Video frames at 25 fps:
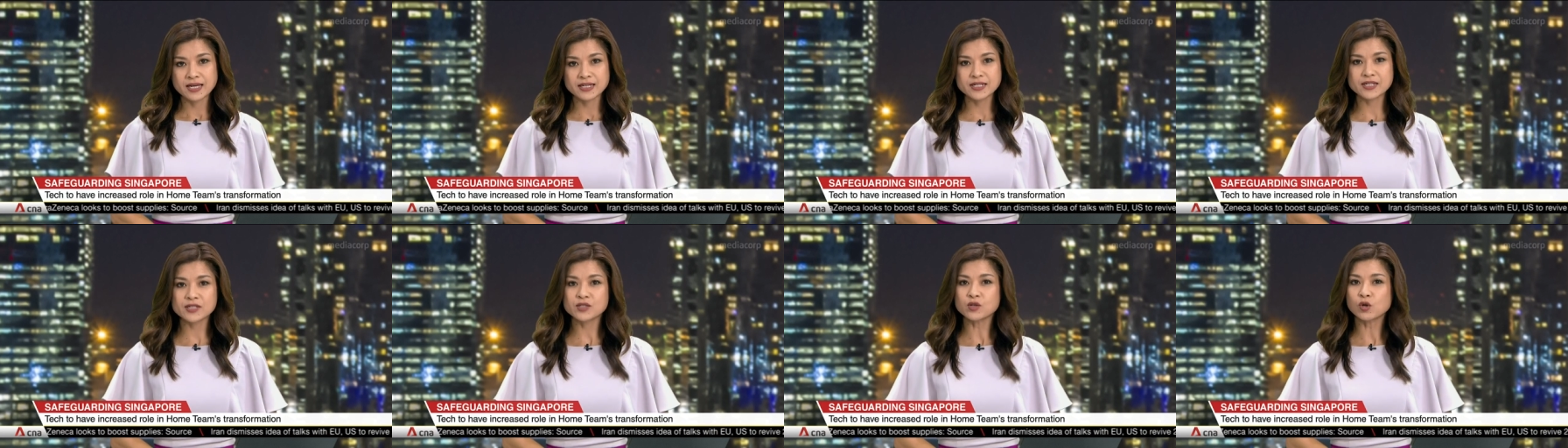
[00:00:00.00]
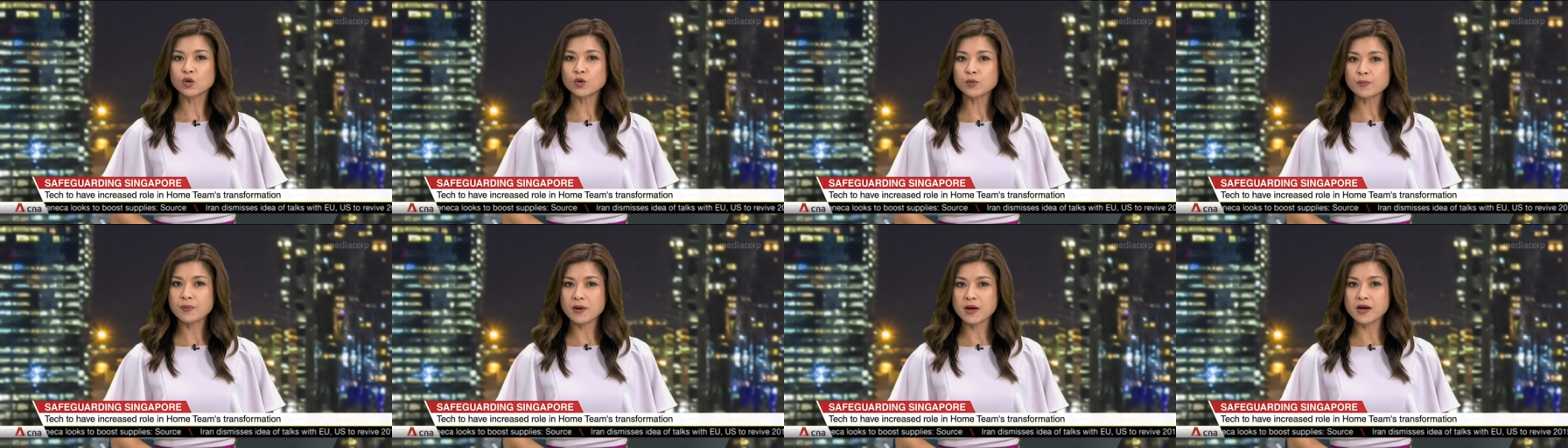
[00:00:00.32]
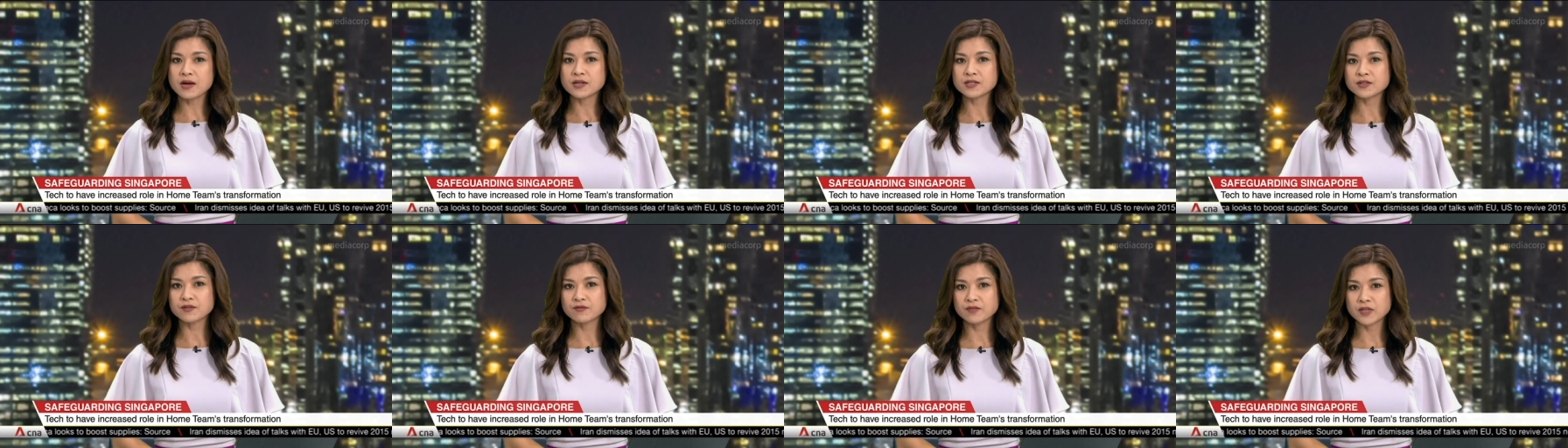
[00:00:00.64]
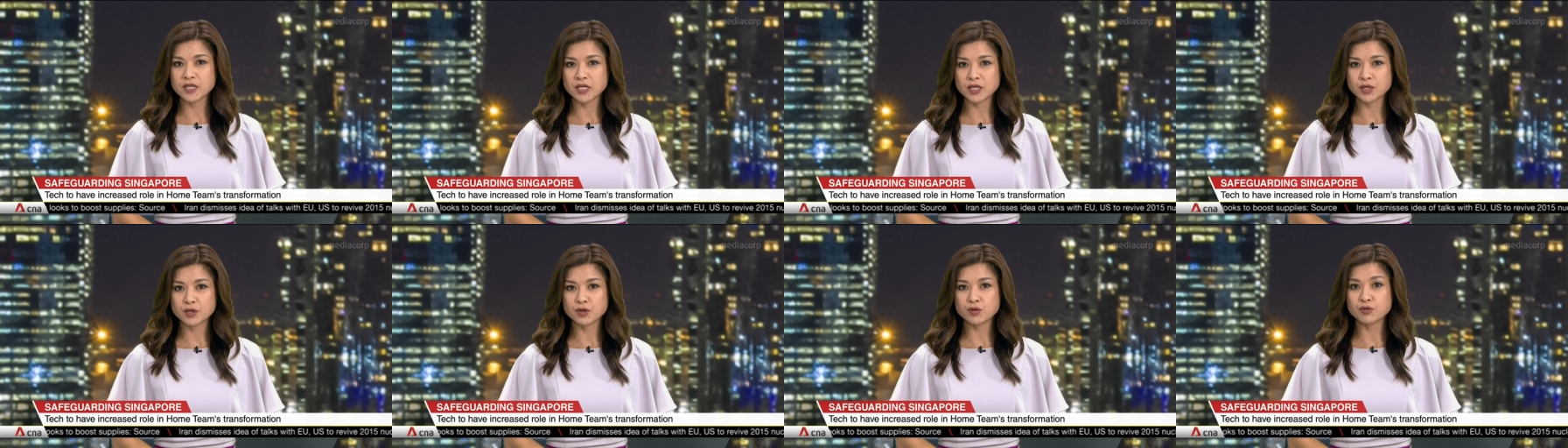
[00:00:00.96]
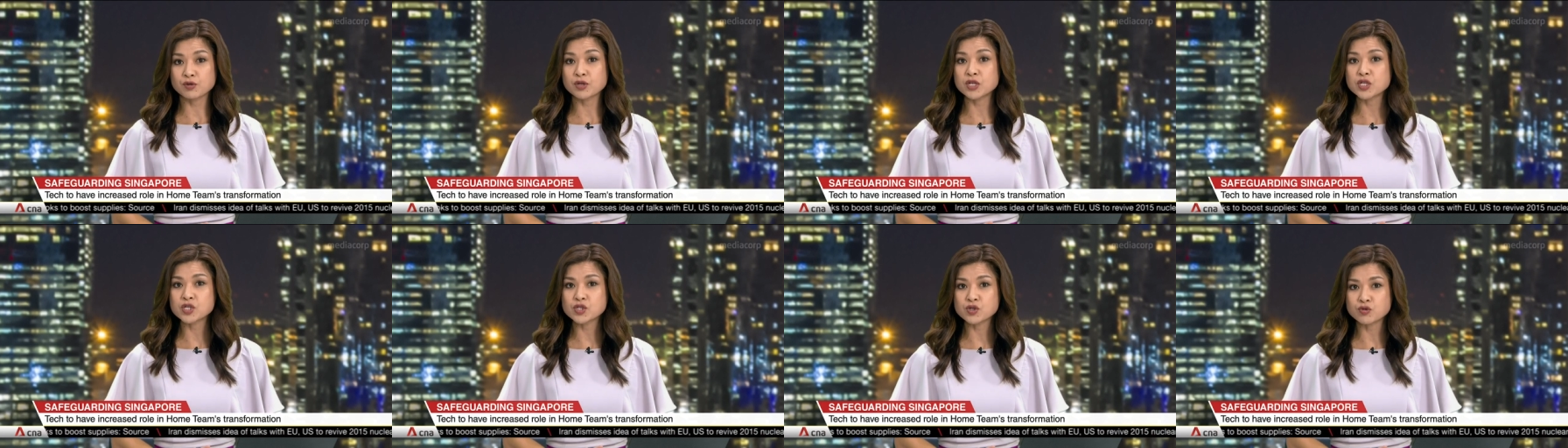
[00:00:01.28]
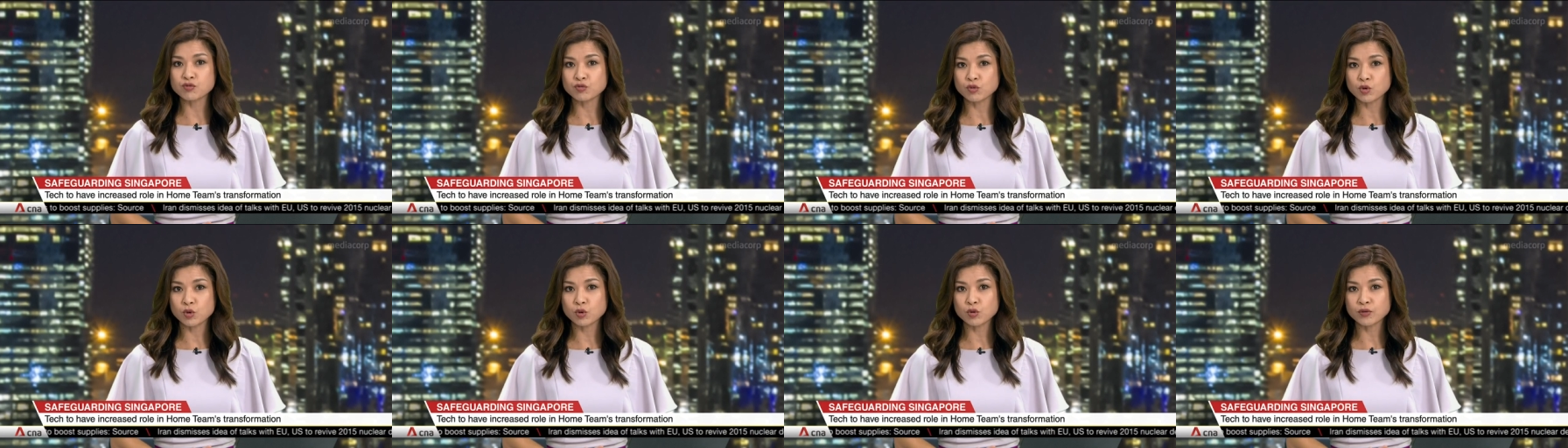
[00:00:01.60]
It is all part of the
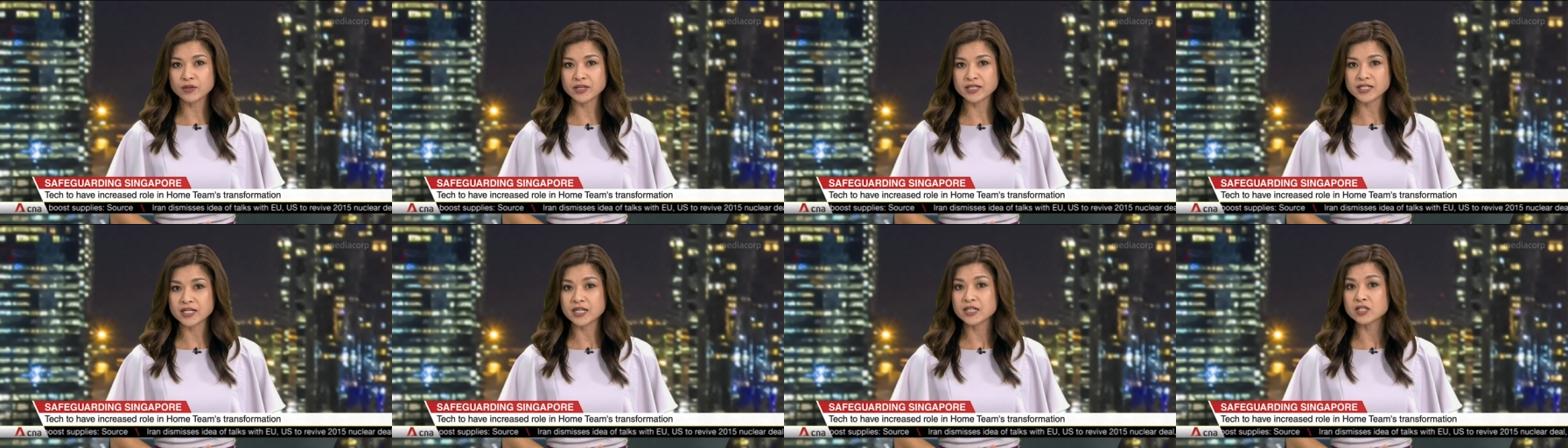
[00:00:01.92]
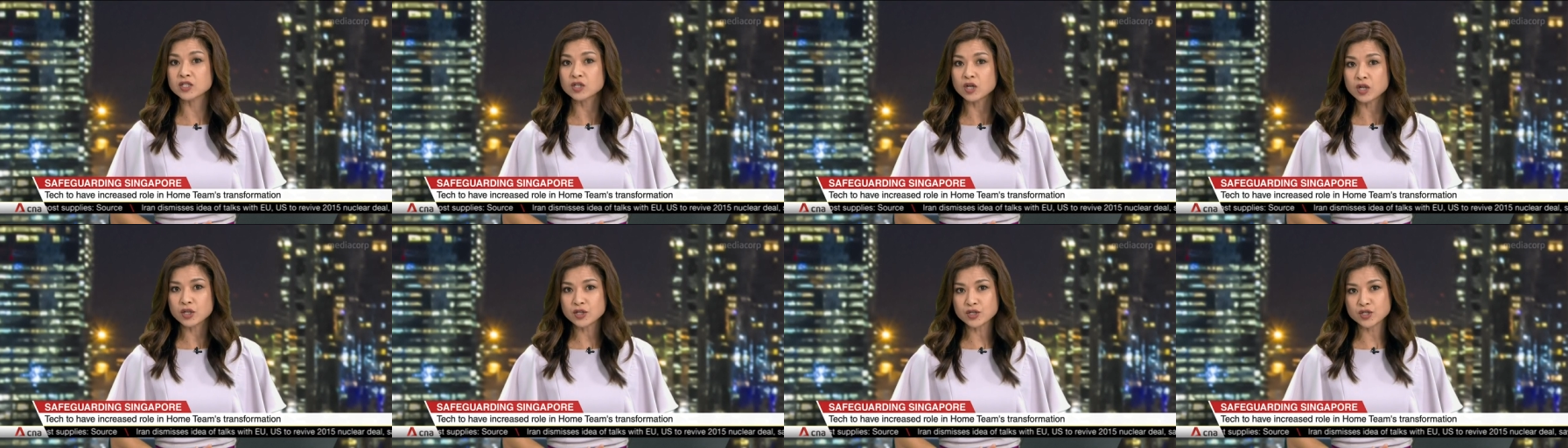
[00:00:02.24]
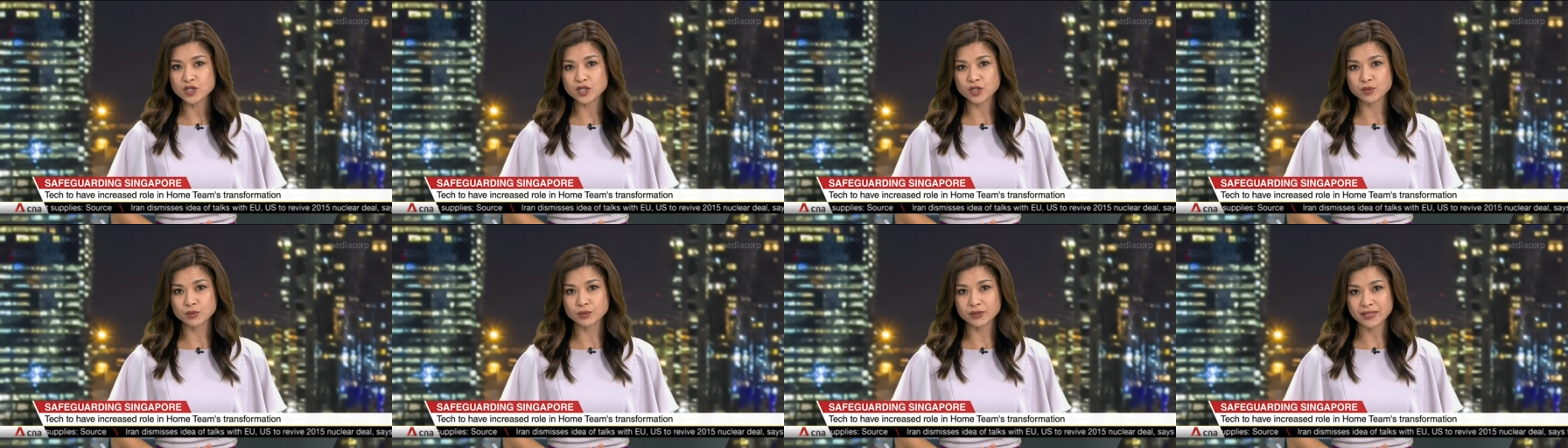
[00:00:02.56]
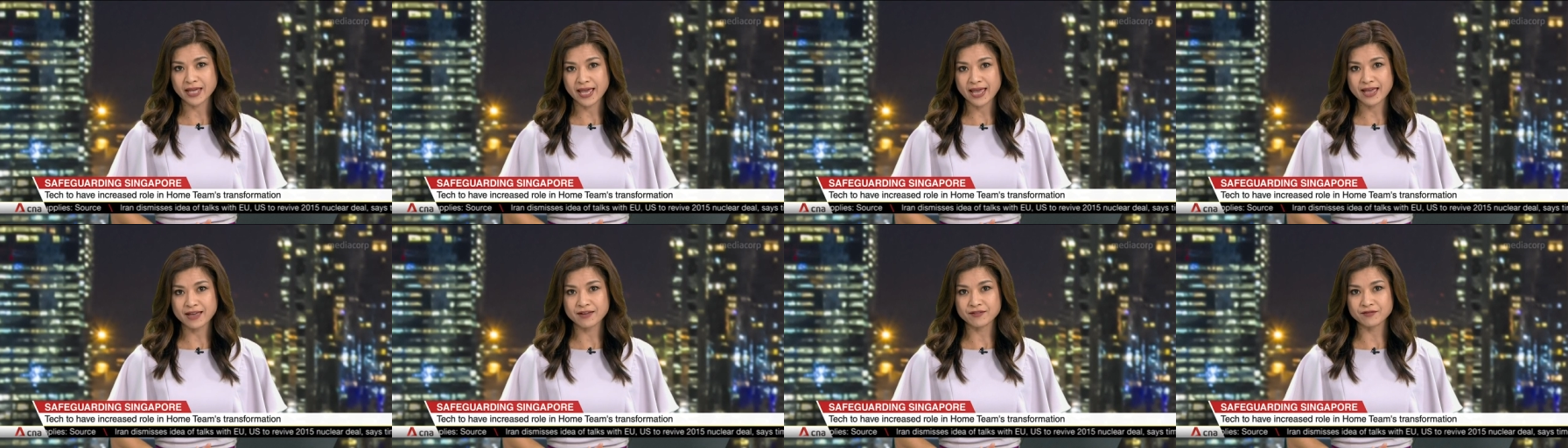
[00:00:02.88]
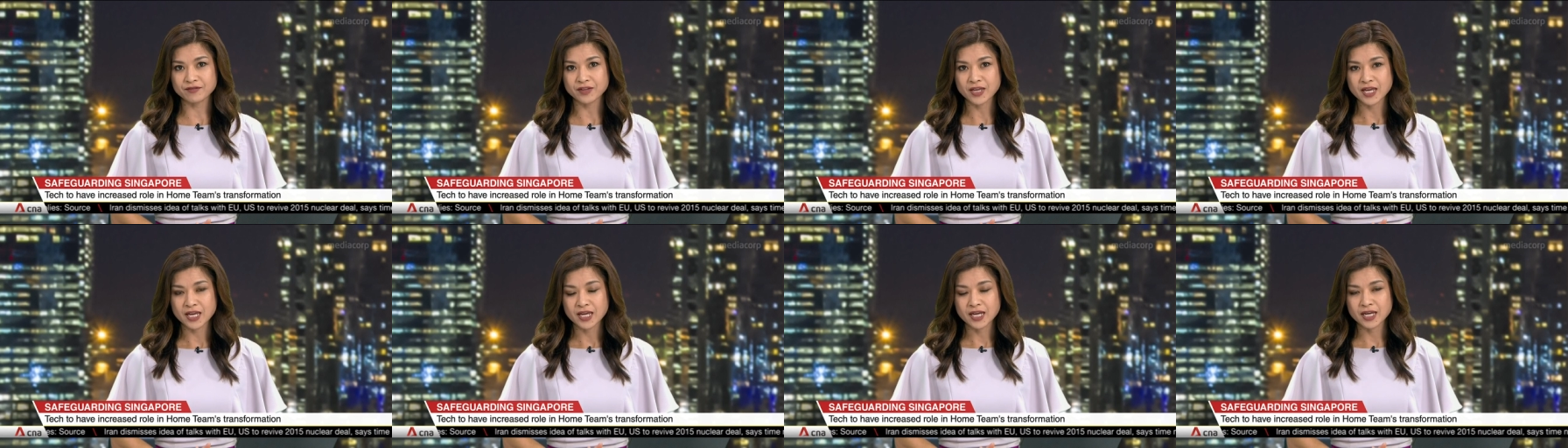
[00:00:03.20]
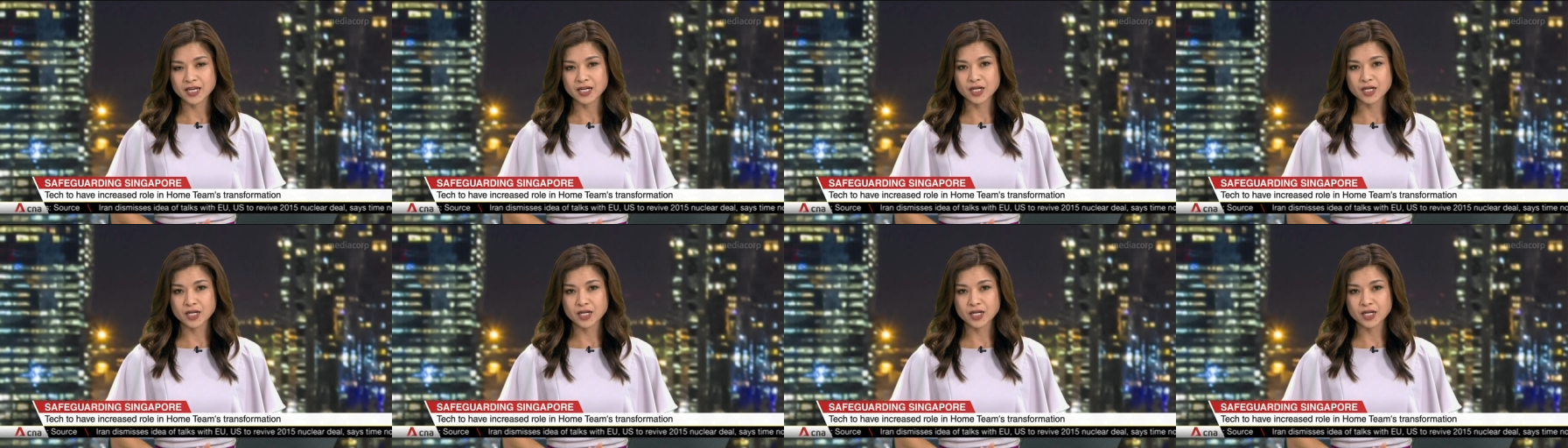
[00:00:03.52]
increased role that technology will have